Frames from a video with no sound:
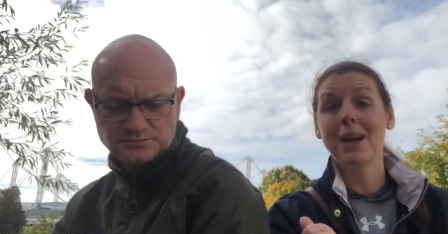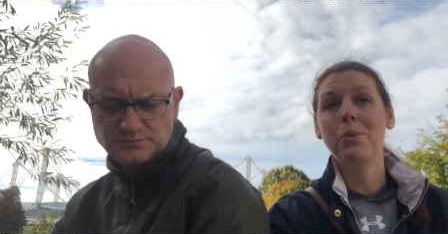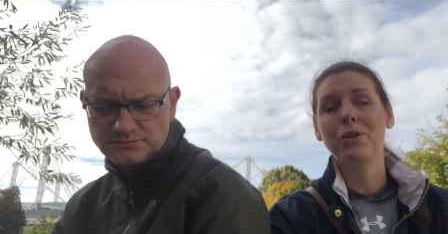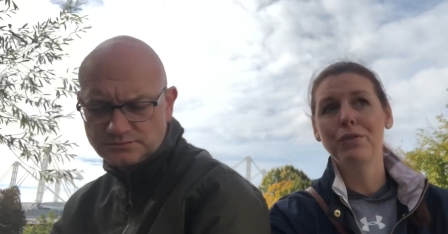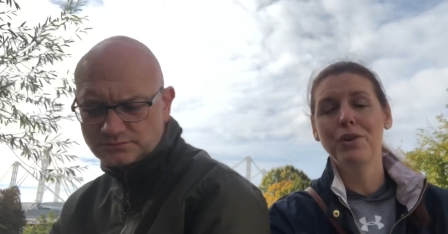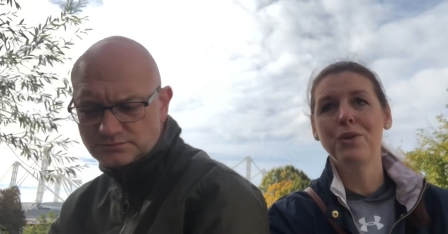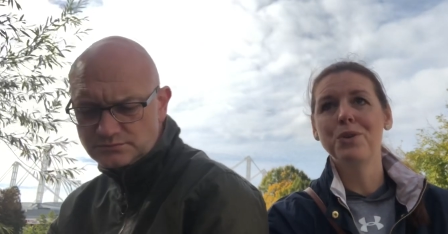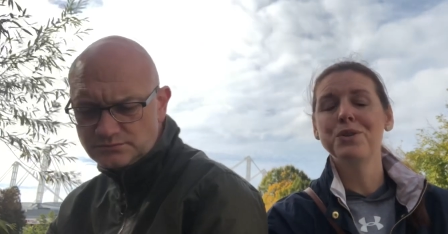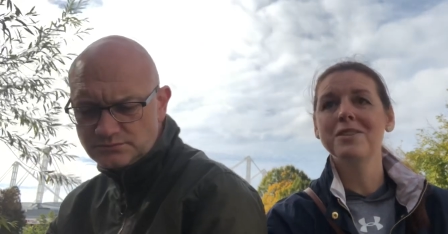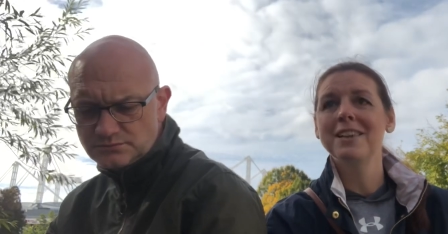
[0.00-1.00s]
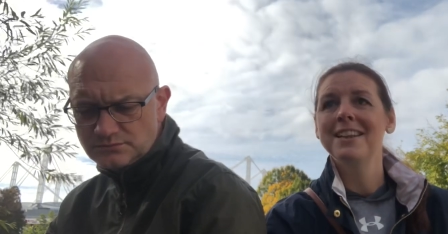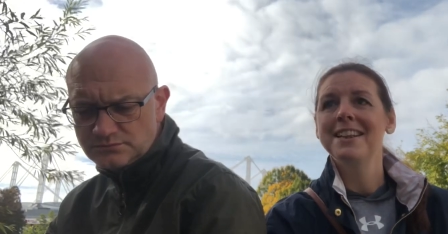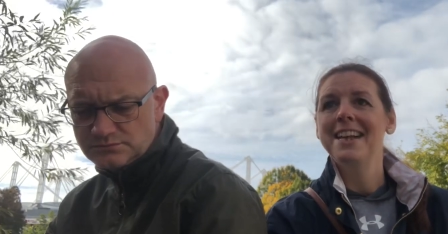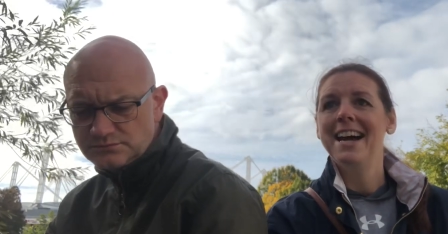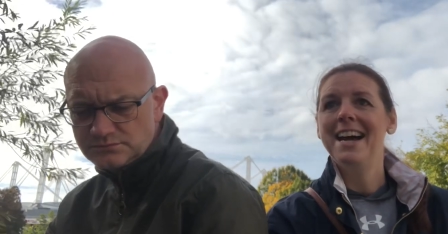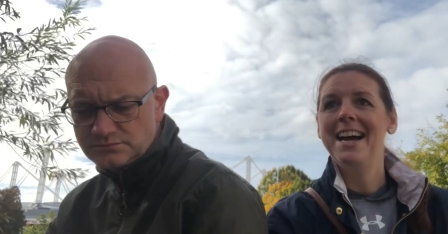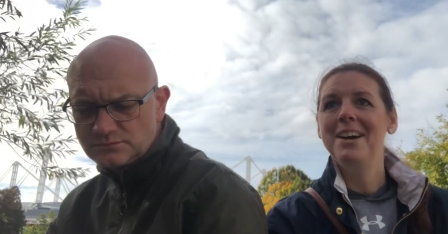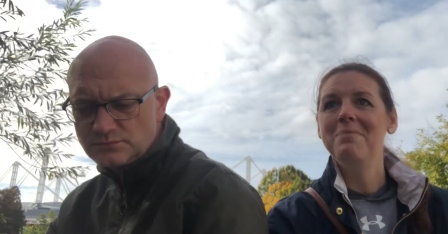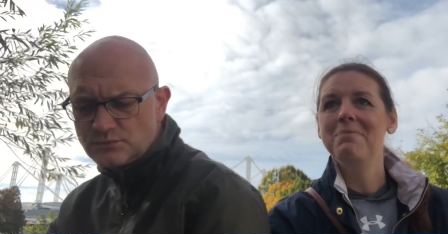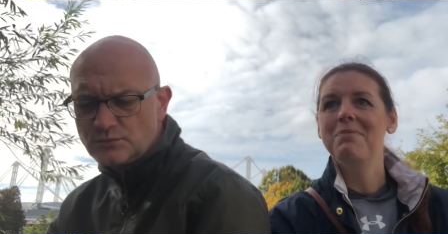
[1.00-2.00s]
Speaker 1: one, of course.
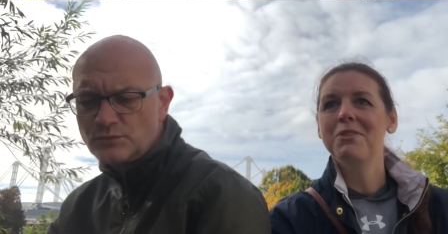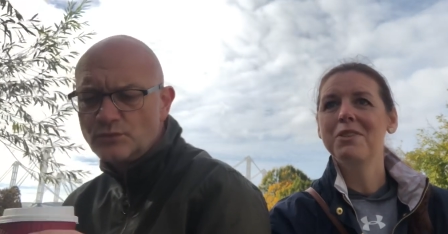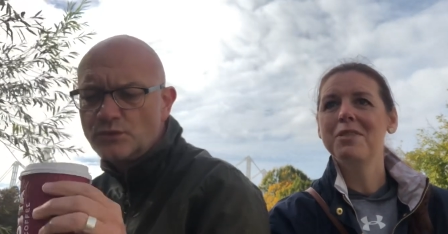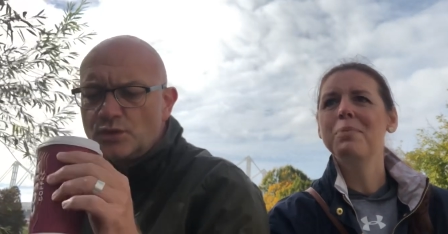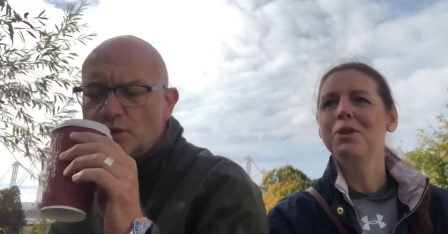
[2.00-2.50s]
Um, but